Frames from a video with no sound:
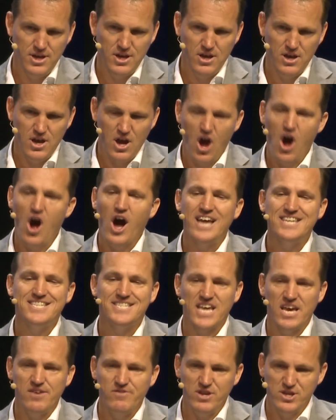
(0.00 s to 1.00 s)
High
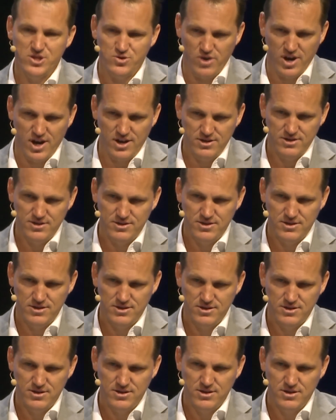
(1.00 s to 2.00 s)
savings rate,
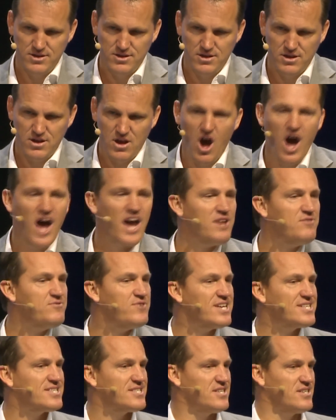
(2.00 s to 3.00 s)
high
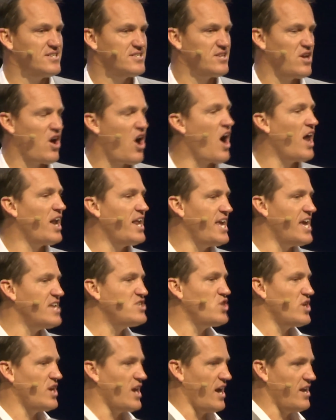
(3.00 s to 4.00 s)
investors, highly
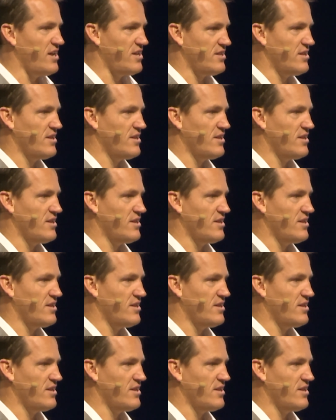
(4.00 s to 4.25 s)
educated.